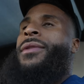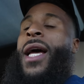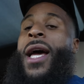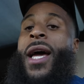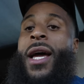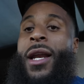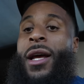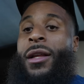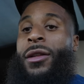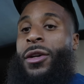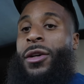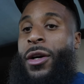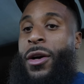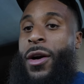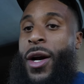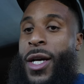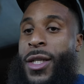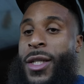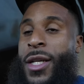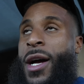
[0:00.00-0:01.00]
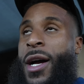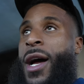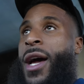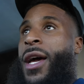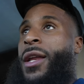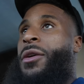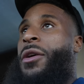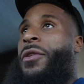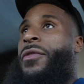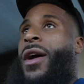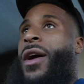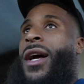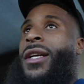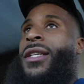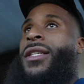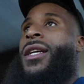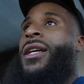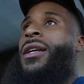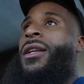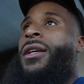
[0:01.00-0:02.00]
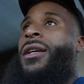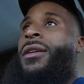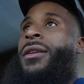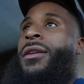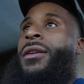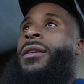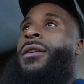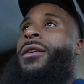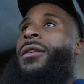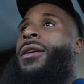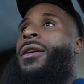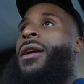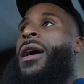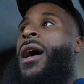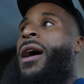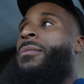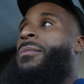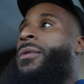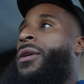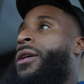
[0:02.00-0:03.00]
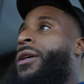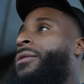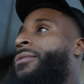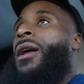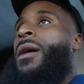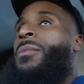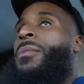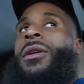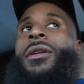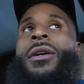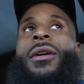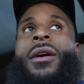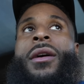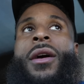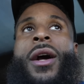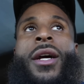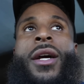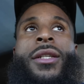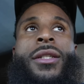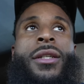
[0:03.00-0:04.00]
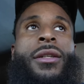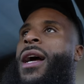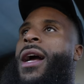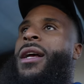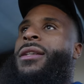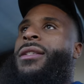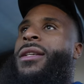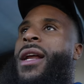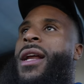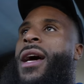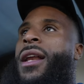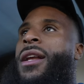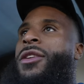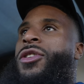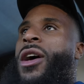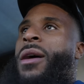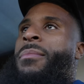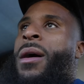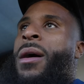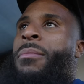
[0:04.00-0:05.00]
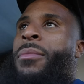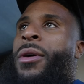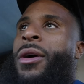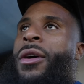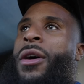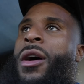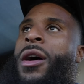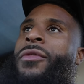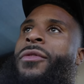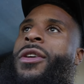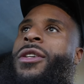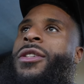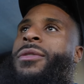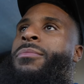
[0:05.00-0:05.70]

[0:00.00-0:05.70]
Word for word: Dang, that look crazy. I ain't know if y'all seen it or not, but that mother look crazy. Like I said, I had to drop my brother off this